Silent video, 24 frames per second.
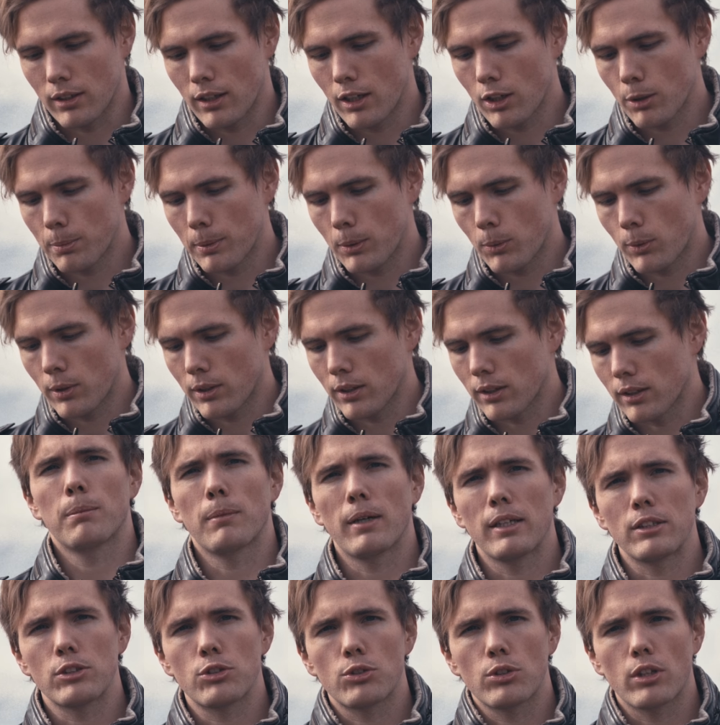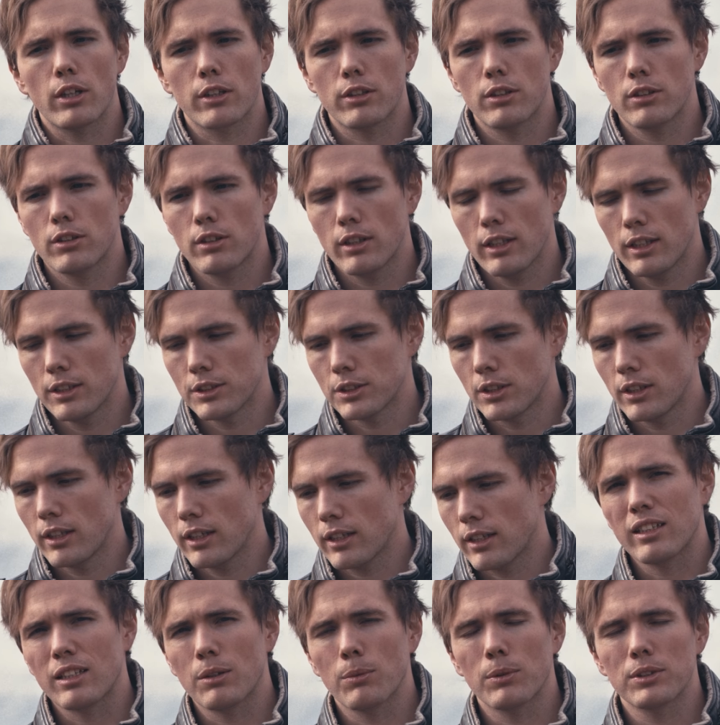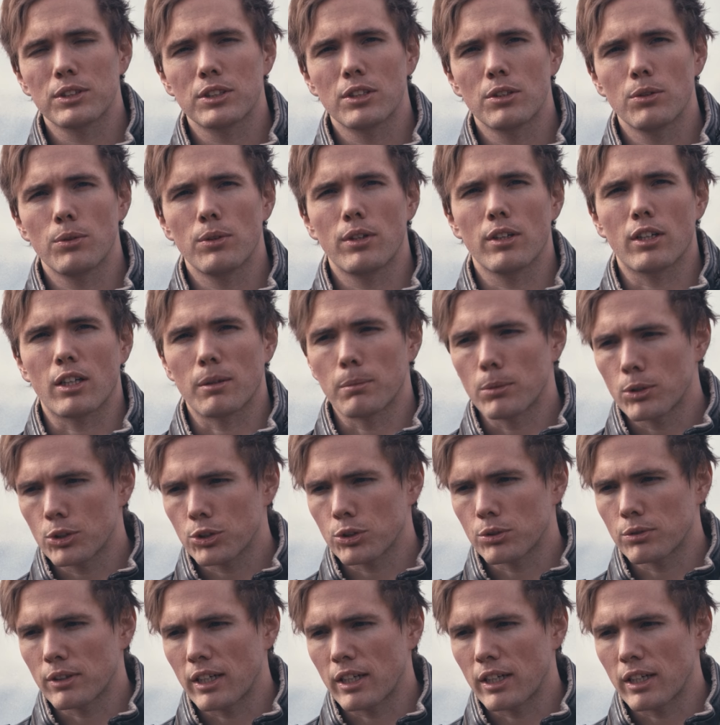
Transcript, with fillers: It'll be worth it. My instructor is Nick. He wants to do the commercial